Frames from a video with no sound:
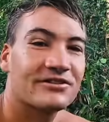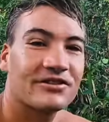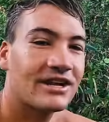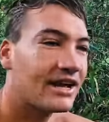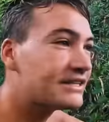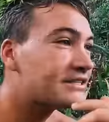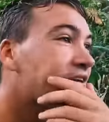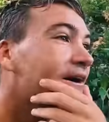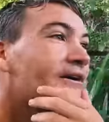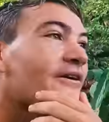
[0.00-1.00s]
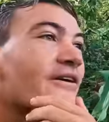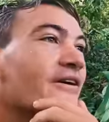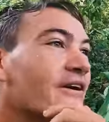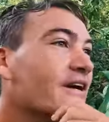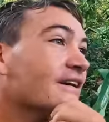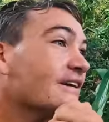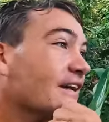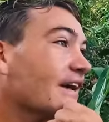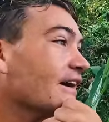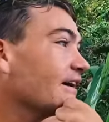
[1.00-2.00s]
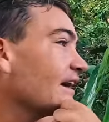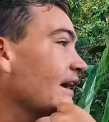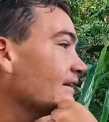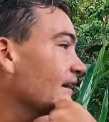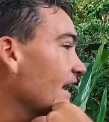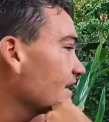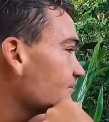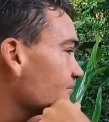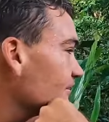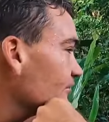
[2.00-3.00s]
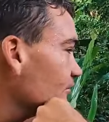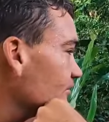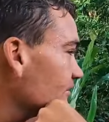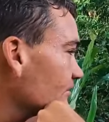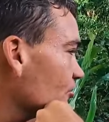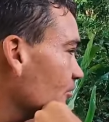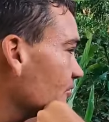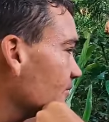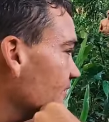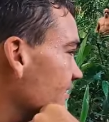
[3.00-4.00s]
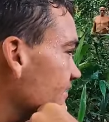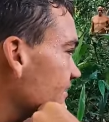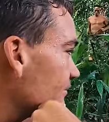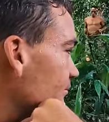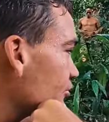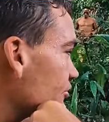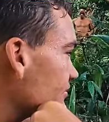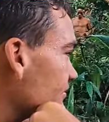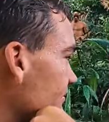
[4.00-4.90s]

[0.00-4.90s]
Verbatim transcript: few days. So yeah, how does it feel dropping them in these uh, bushes?